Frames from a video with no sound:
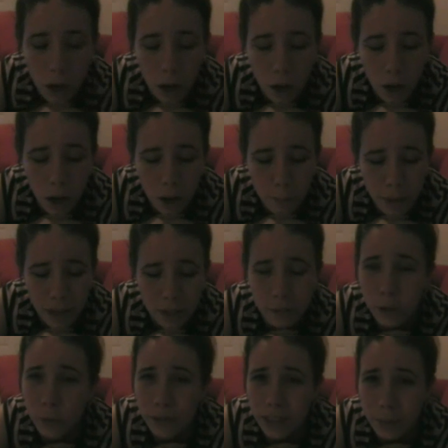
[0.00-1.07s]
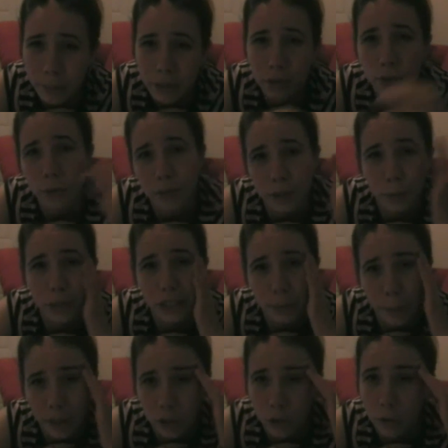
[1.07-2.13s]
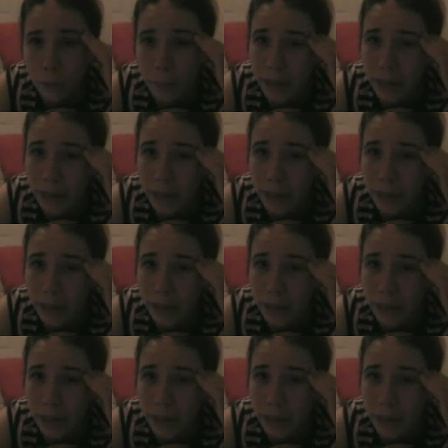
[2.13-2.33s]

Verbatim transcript: Um, and if you know what that means, you know it's pretty special.